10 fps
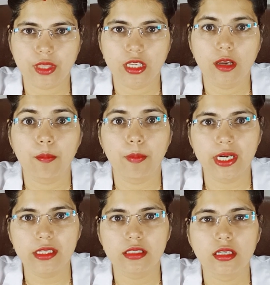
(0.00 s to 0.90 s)
But
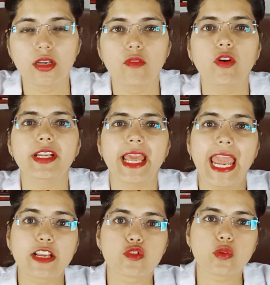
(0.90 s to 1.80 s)
what
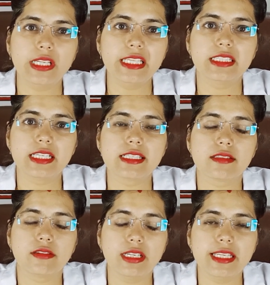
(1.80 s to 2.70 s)
actually this
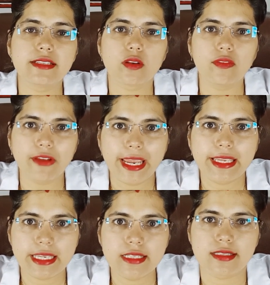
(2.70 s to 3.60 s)
release of egg
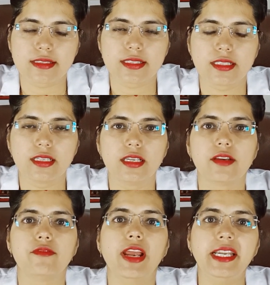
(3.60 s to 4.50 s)
is?
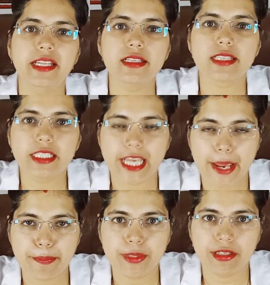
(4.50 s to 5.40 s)
When does it
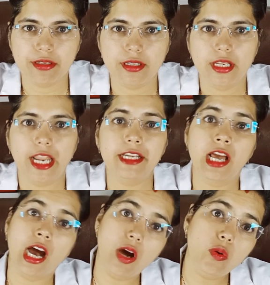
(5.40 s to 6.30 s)
happen? And
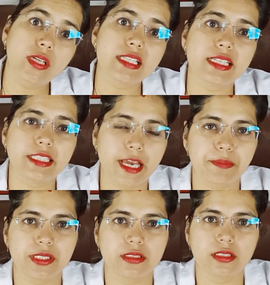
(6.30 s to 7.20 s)
how does it
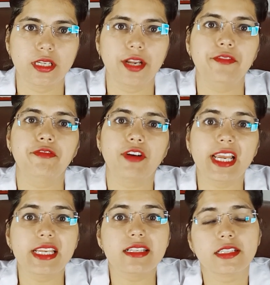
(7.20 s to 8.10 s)
happen? And why
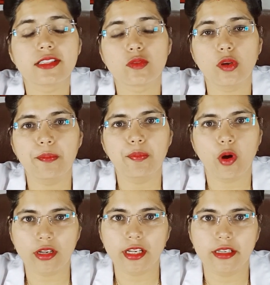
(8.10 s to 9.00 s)
is it so
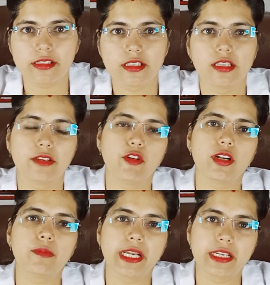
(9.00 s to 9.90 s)
important for a
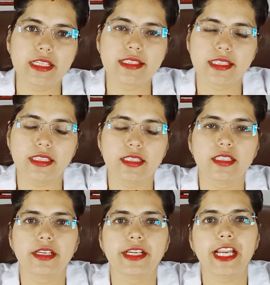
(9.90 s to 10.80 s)
pregnancy?
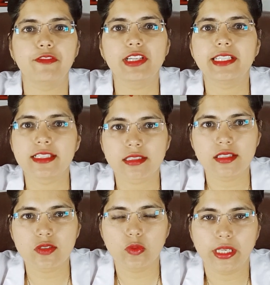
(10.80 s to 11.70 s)
That we'll discuss
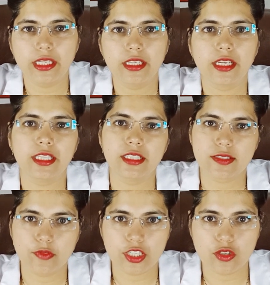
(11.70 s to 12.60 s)
today in this video.